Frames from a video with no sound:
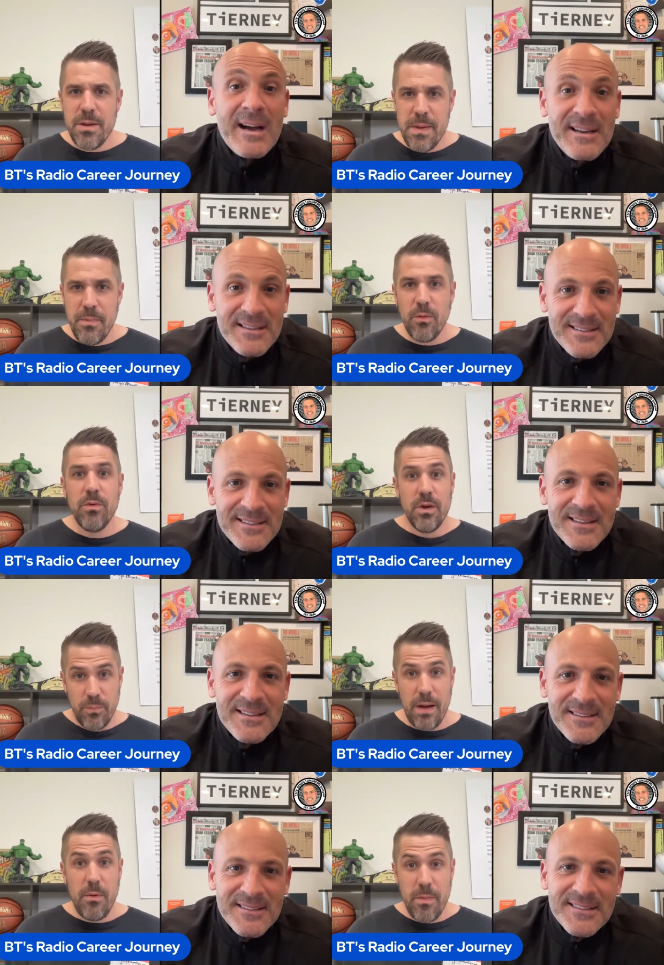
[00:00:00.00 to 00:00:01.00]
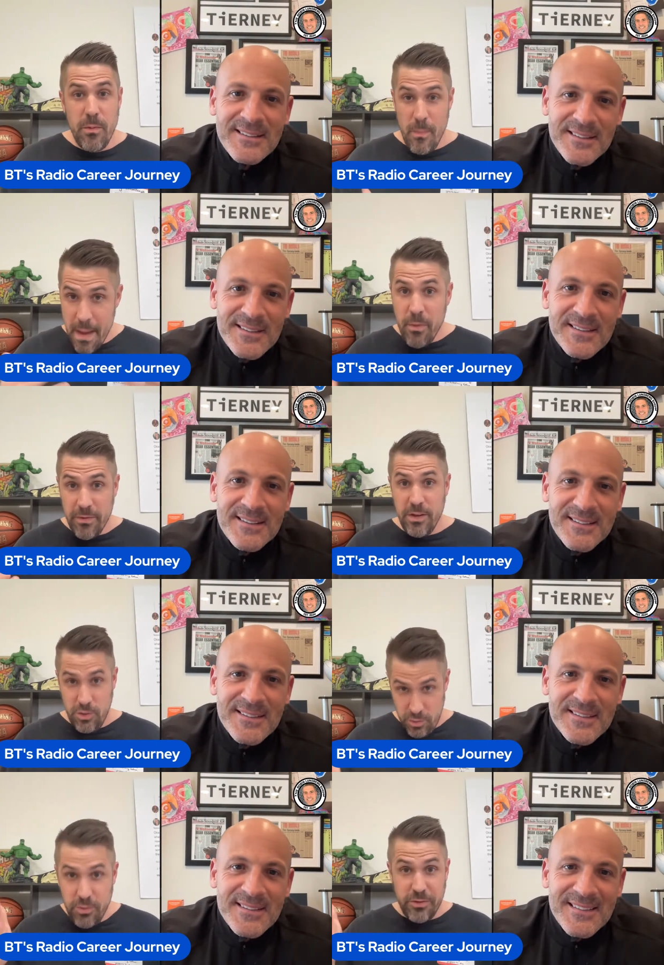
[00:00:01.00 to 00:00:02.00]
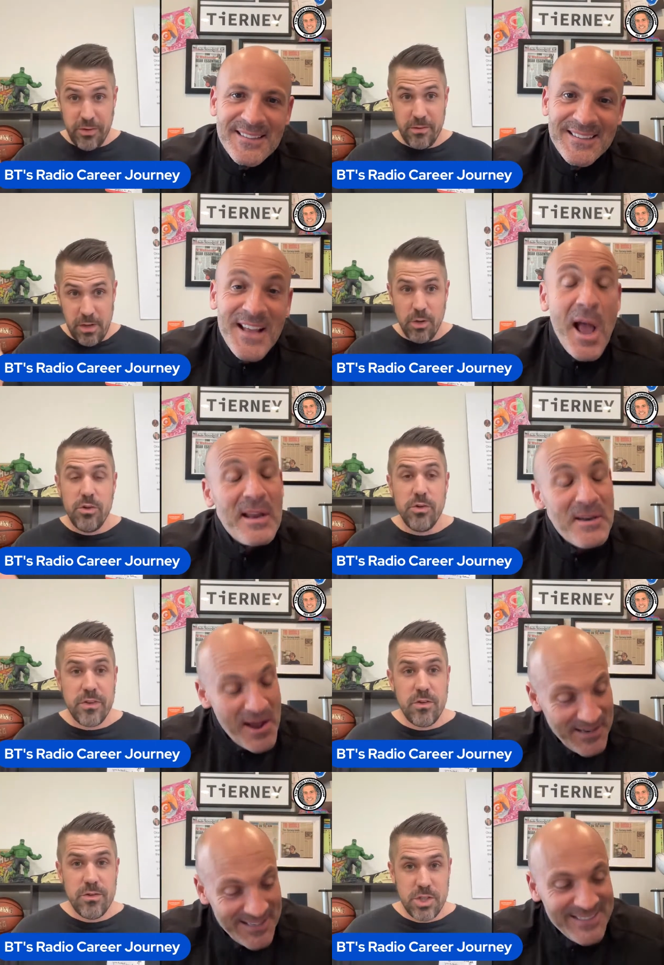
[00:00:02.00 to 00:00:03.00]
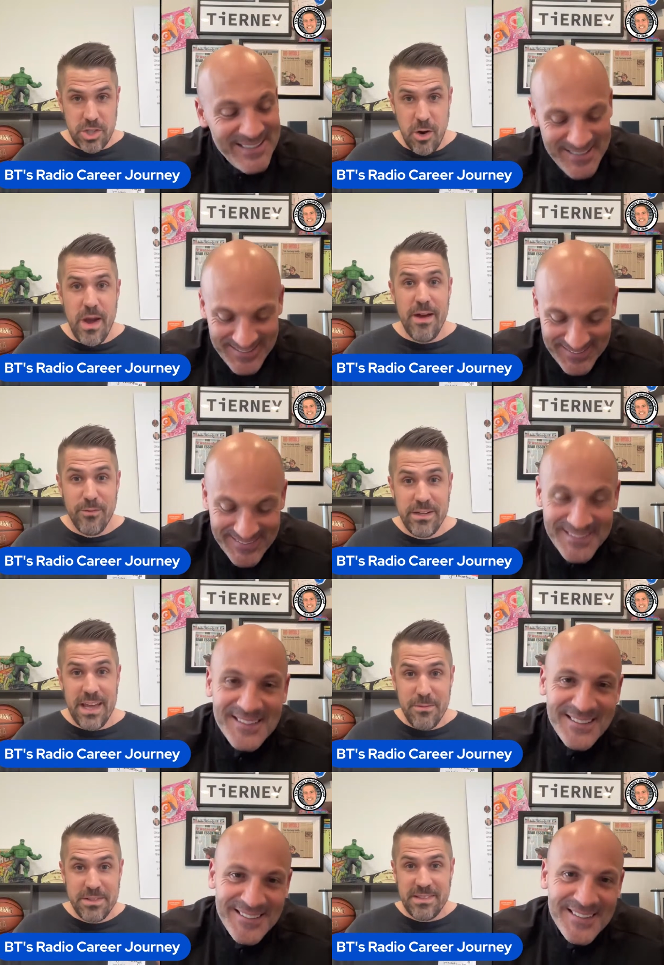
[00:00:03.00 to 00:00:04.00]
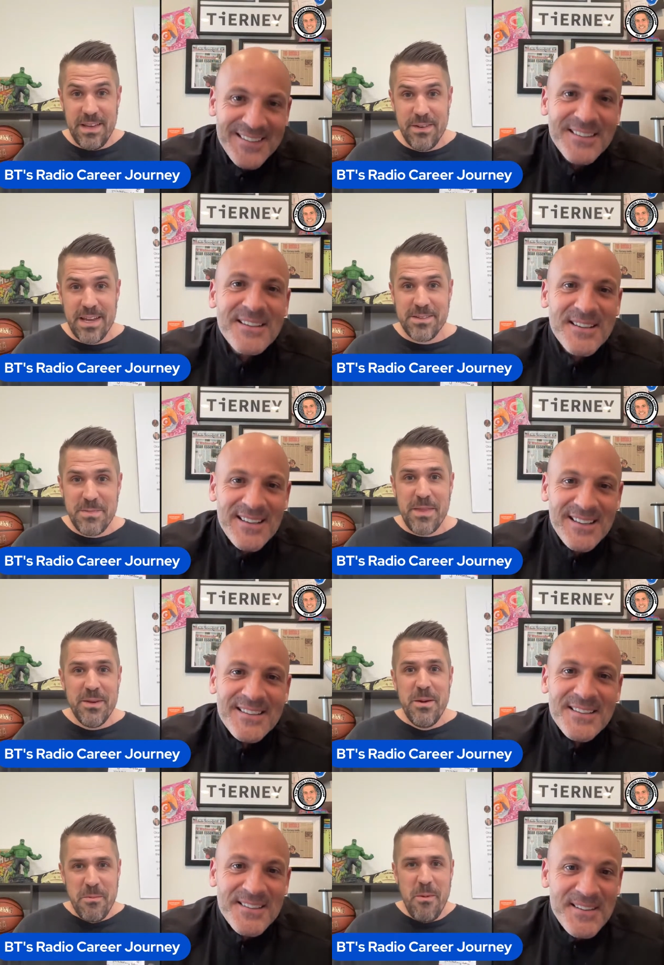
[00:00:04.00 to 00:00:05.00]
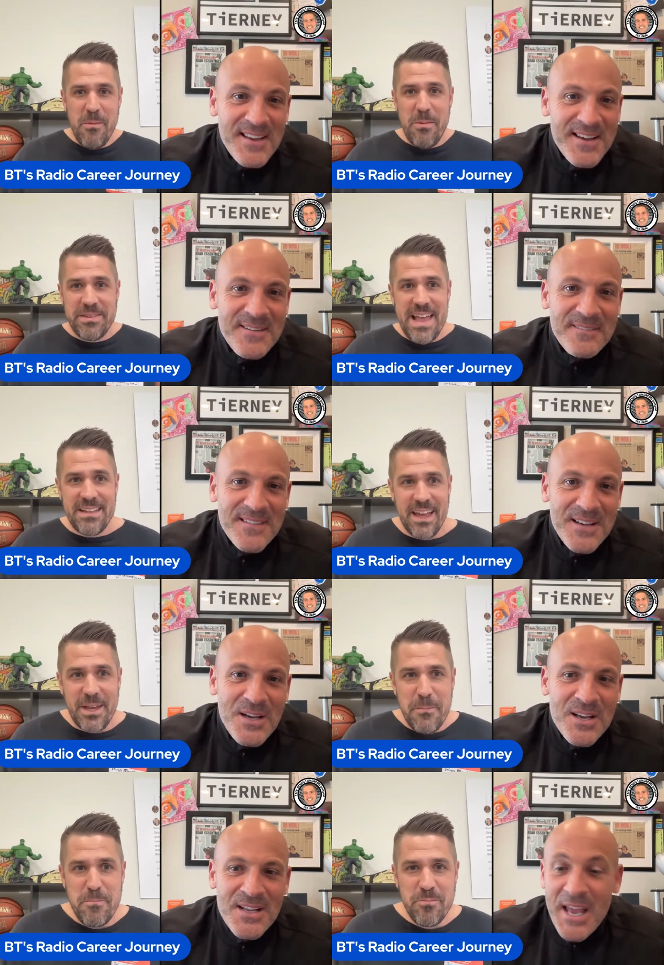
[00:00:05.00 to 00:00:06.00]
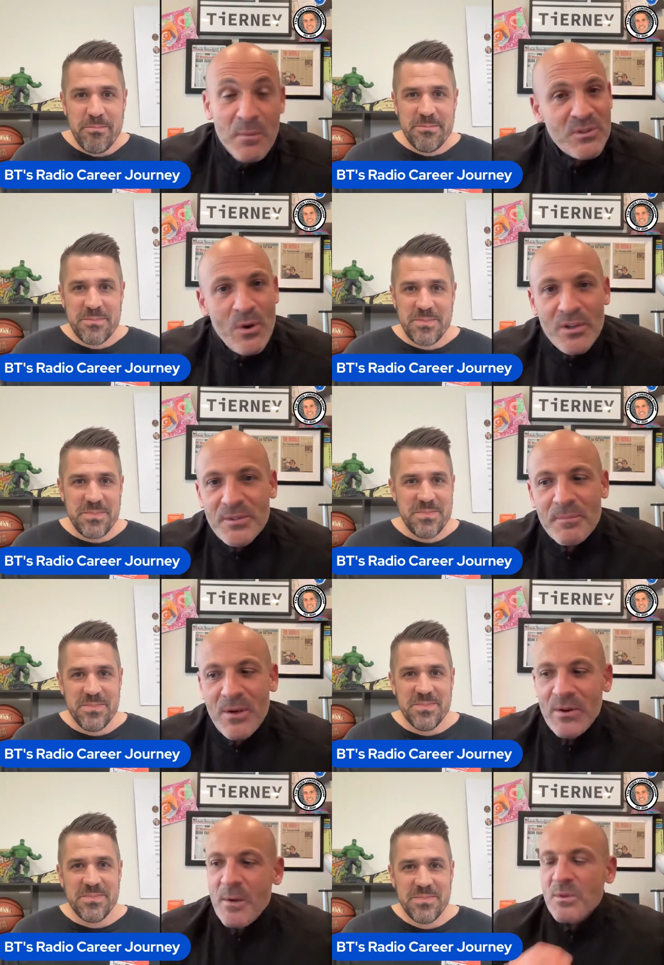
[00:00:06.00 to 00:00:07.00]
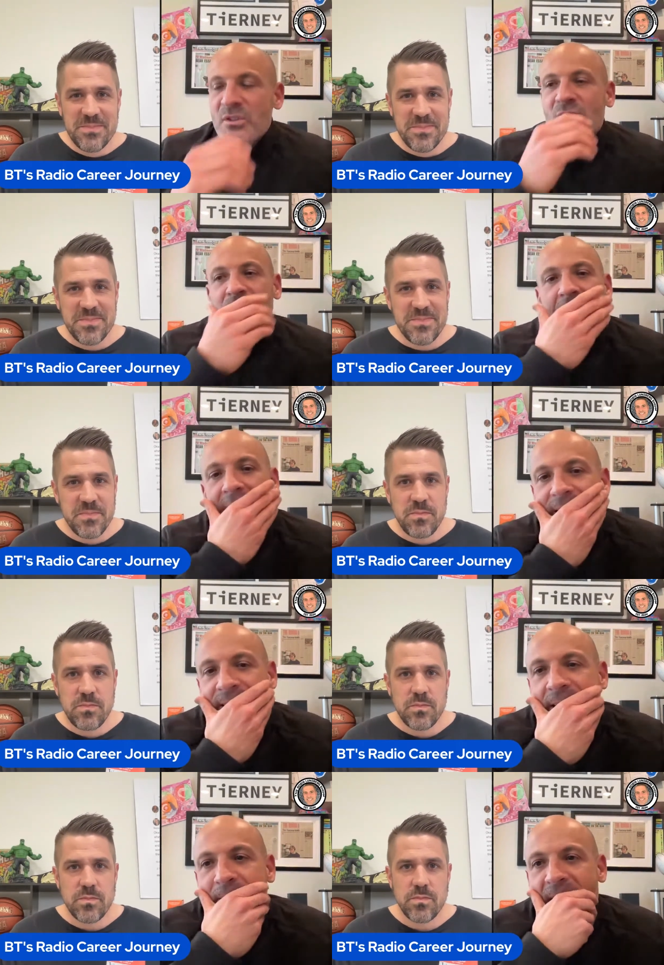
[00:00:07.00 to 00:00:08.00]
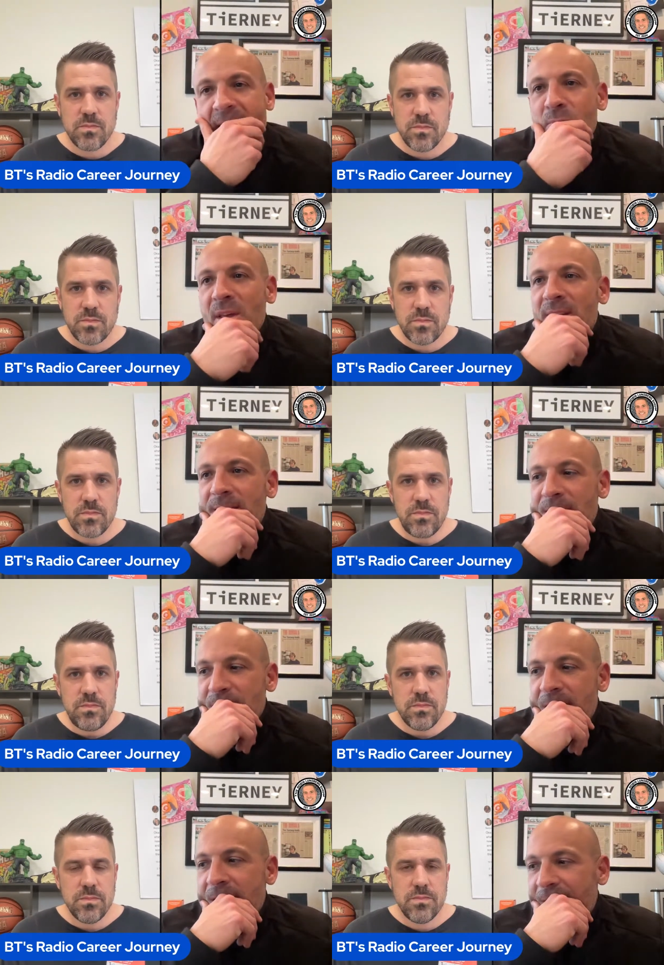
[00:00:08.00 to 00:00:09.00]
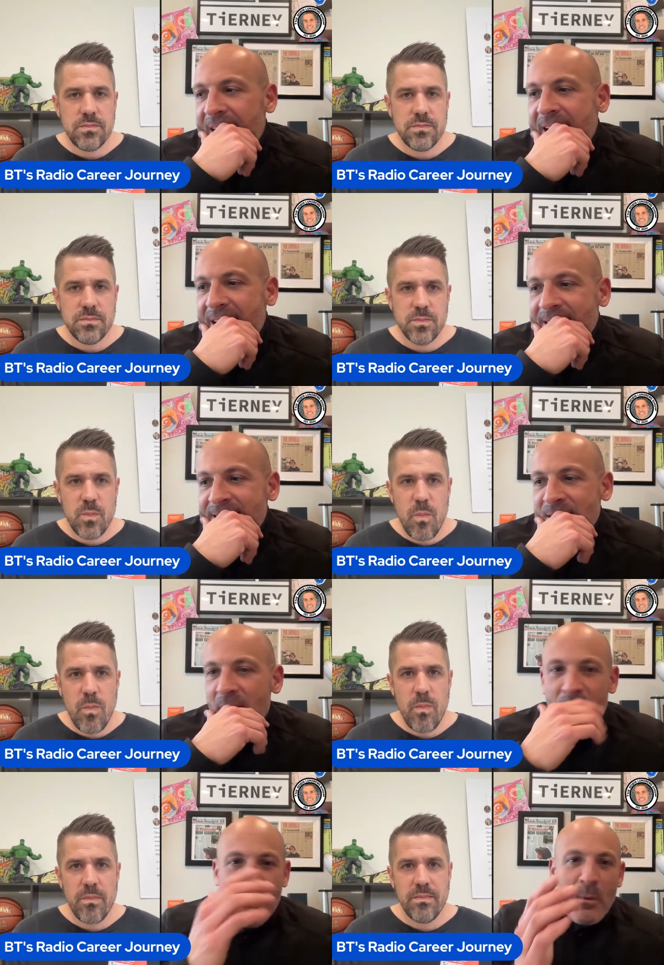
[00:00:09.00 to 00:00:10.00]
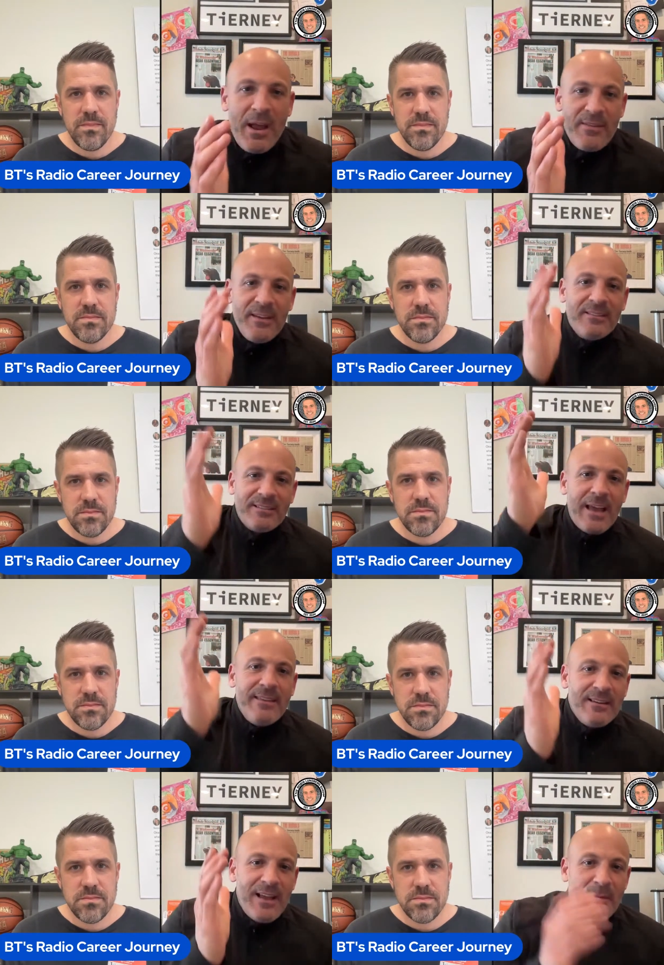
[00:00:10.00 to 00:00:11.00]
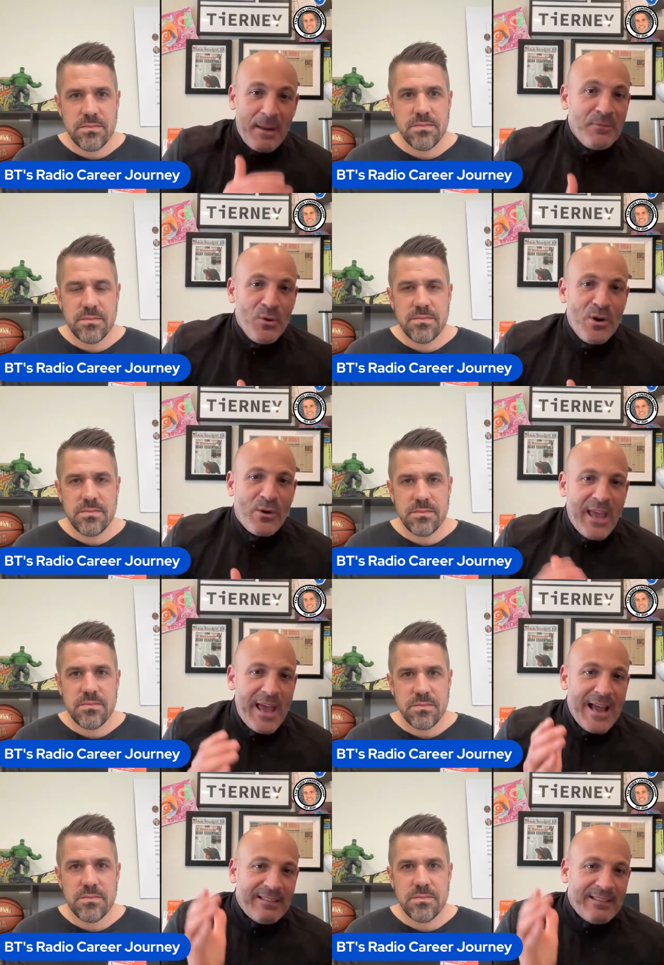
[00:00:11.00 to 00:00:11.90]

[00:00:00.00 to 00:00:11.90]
Speaker 1: people probably remember that you used to, you know, you used to do the show every day with Stephen A. Smith. What, what yeah. was that like?
Speaker 2: It was awesome, dude. It was God. It seems like a million years ago. Uh, uh by the way, I think I think I mean I'm doing okay. I,